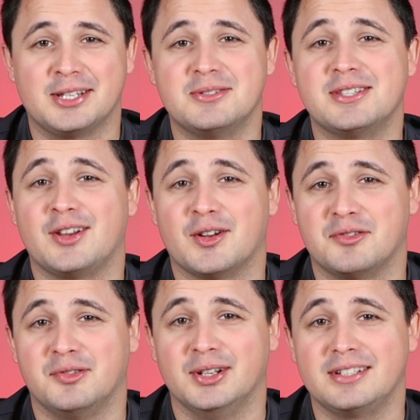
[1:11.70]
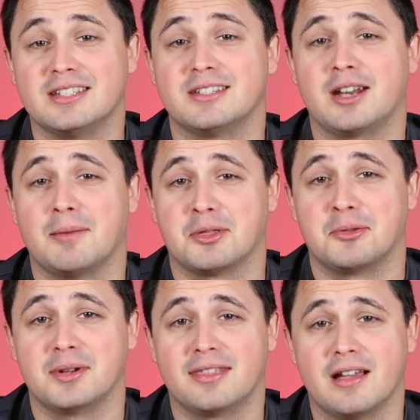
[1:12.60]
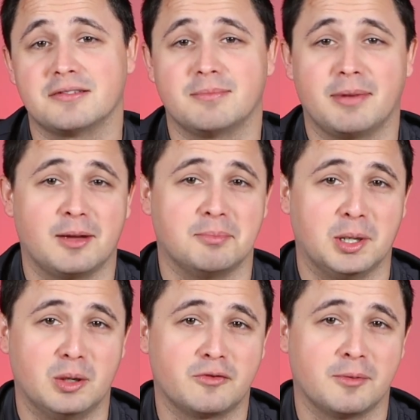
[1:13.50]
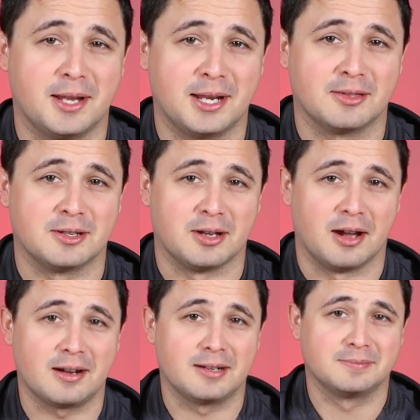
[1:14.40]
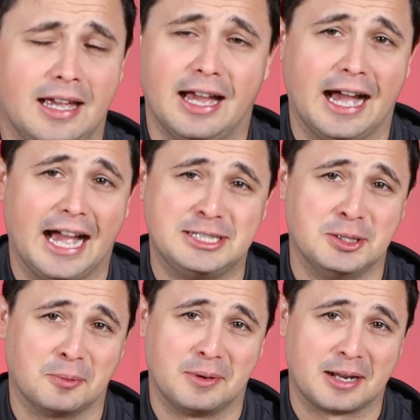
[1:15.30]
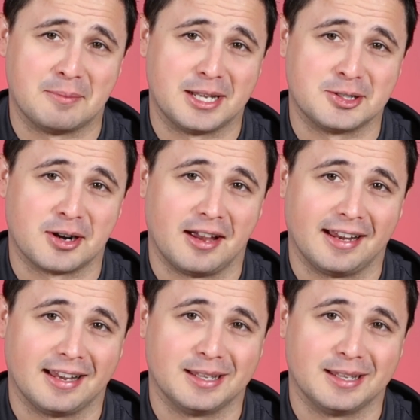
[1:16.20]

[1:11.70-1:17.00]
using your foot to stop a 3,000-pound boat from hitting the dock? I don't recommend trying